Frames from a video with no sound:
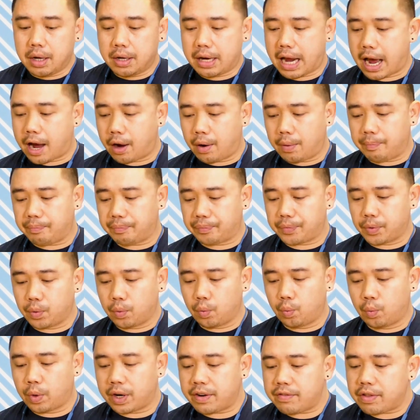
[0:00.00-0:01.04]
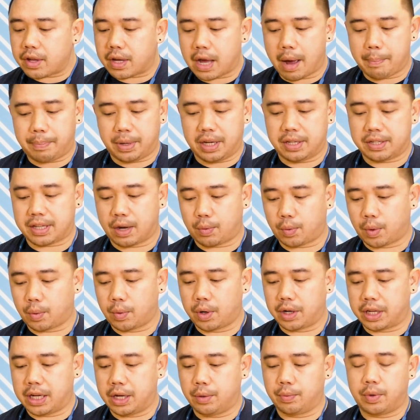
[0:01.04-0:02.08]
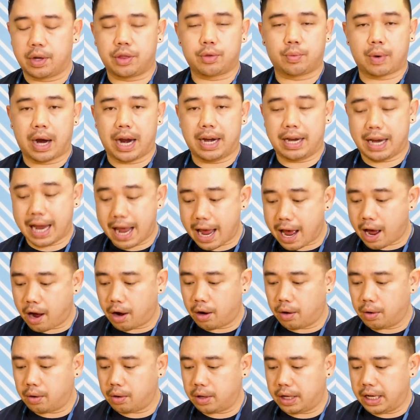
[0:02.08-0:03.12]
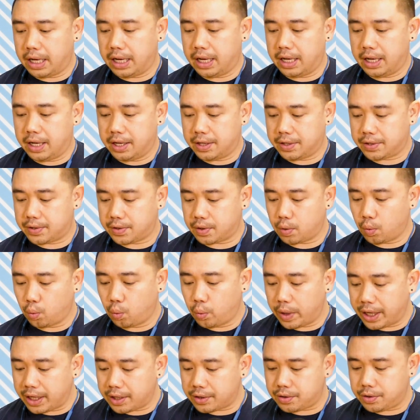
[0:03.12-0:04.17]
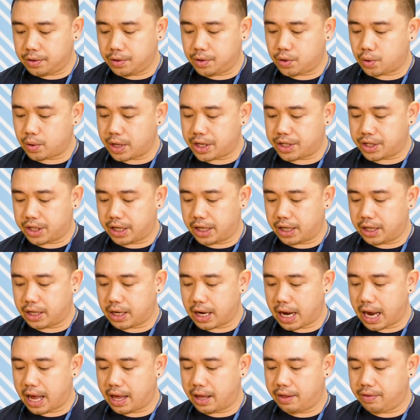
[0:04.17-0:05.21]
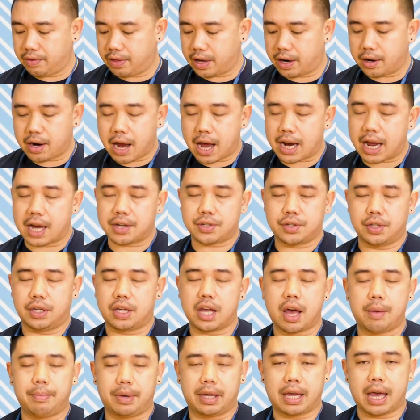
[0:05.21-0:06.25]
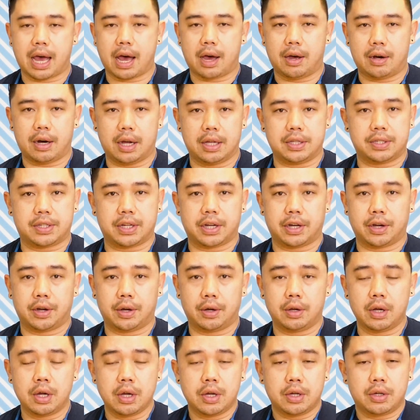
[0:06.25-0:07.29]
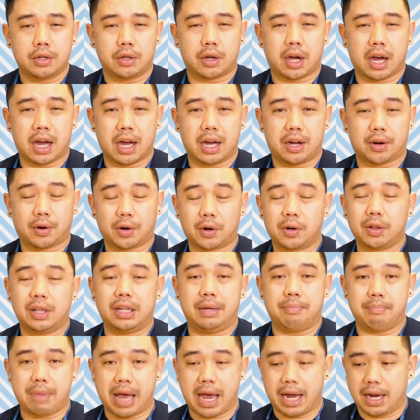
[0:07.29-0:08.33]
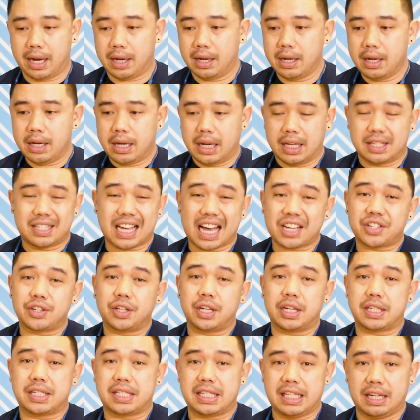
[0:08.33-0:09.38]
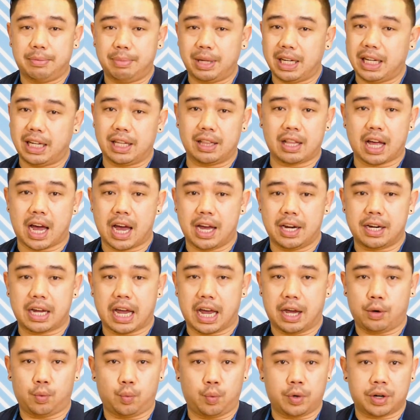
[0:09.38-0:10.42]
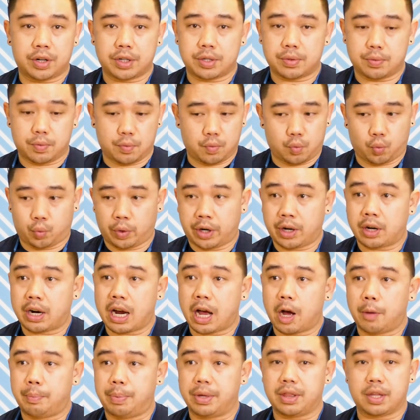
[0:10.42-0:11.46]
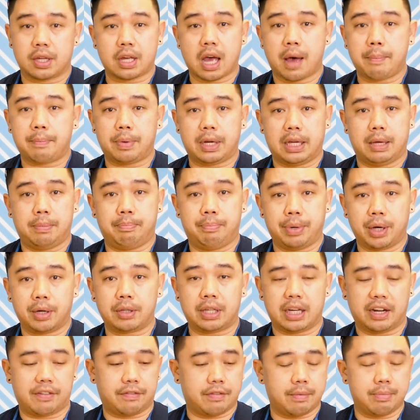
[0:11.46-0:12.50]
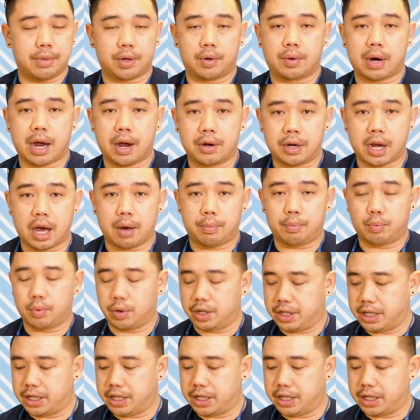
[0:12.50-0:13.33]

Now, one of the companies that we're working with right now is Winged Nutrition, and they're not actually coming out until early May. It's actually a CBD line, and we're helping the company build it from the ground up.